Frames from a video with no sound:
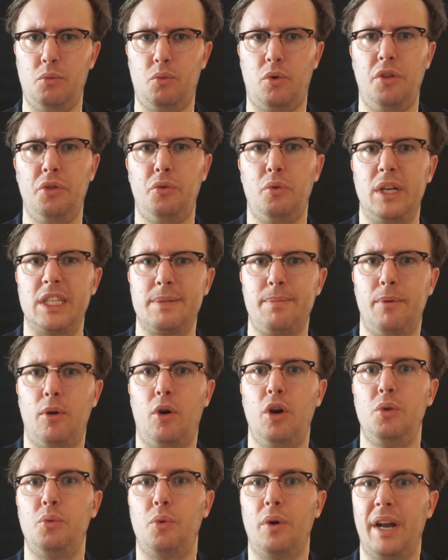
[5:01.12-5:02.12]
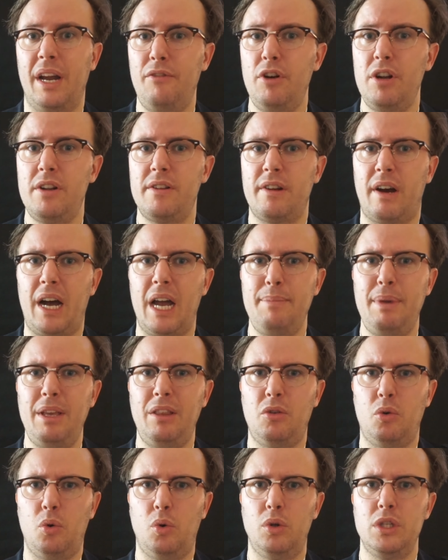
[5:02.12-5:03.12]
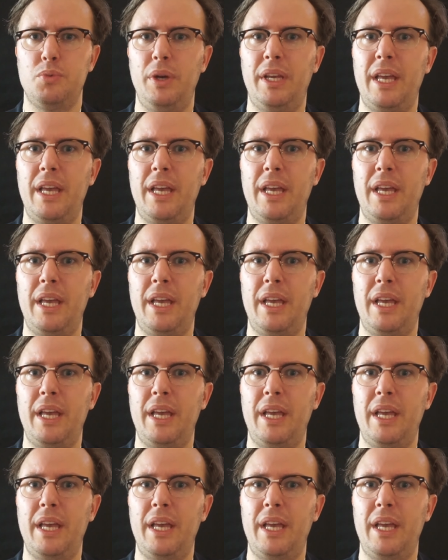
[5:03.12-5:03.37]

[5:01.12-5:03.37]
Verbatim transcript: want to exploit whatever timing tools we